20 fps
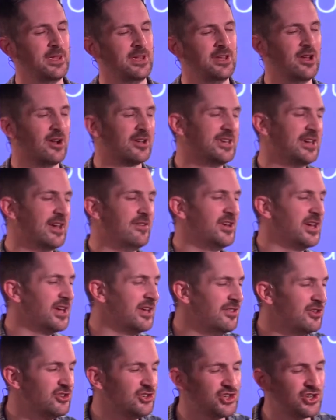in our giving
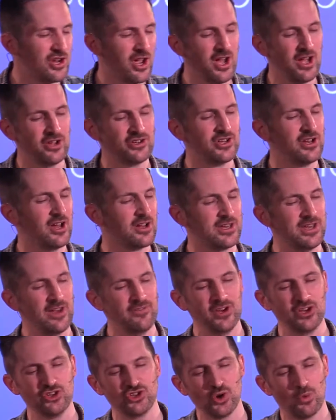in the church, in our
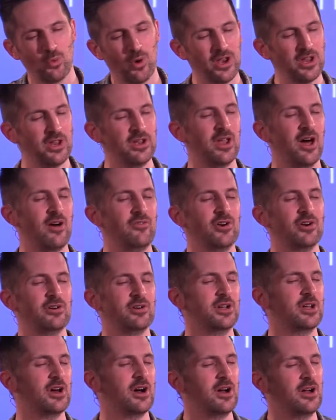giving to one another,
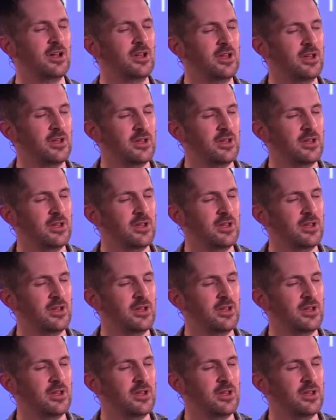in our